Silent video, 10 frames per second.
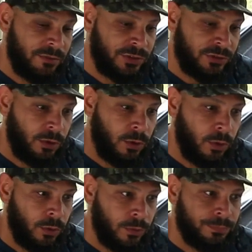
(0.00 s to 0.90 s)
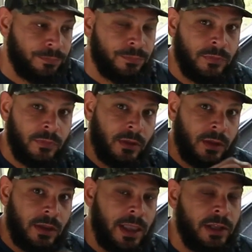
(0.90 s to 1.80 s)
It's the hole
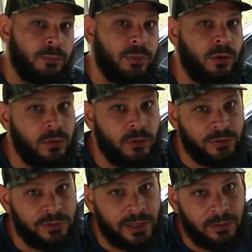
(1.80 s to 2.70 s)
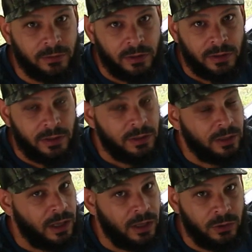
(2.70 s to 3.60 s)
and the pole goes down.
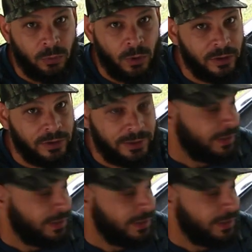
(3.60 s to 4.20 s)
Under warranty